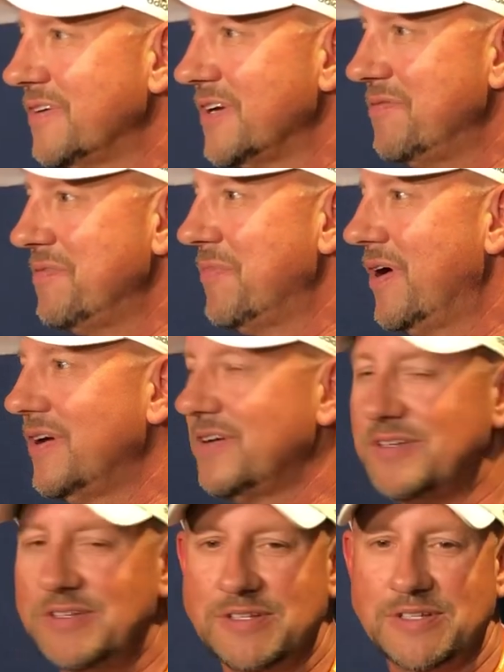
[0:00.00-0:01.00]
Give me my
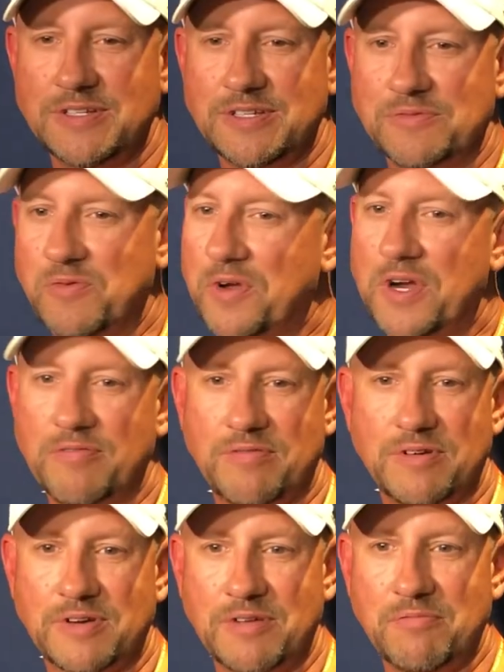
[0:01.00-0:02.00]
whatever.
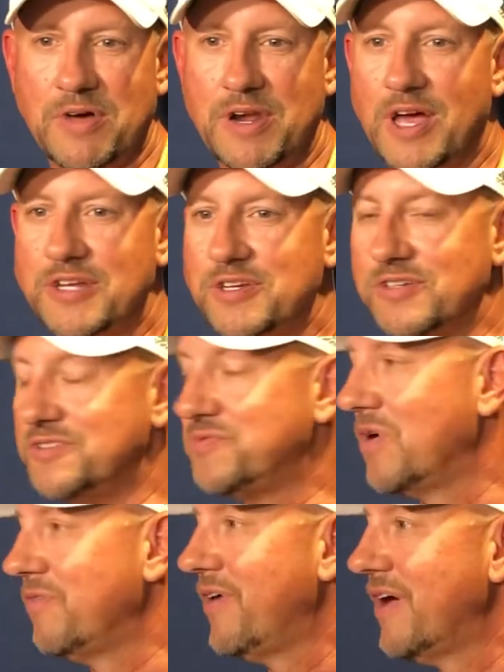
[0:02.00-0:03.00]
Give me my nachos in
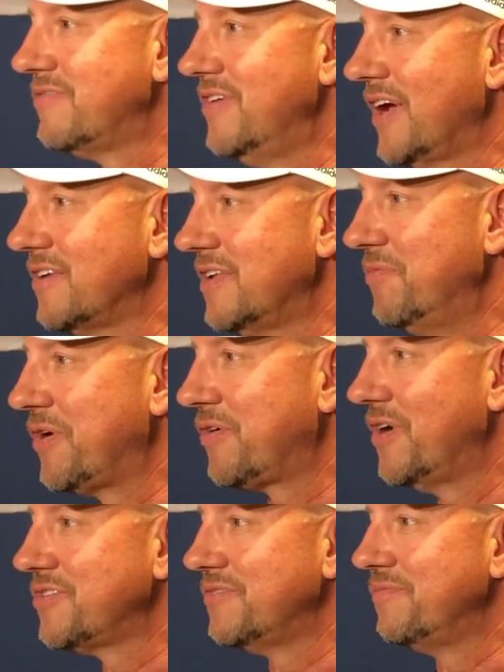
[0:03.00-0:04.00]
25 seconds. Let me
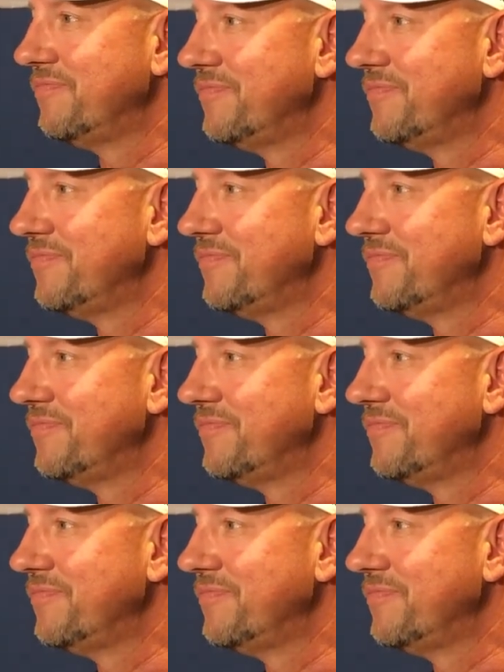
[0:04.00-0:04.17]
crush them.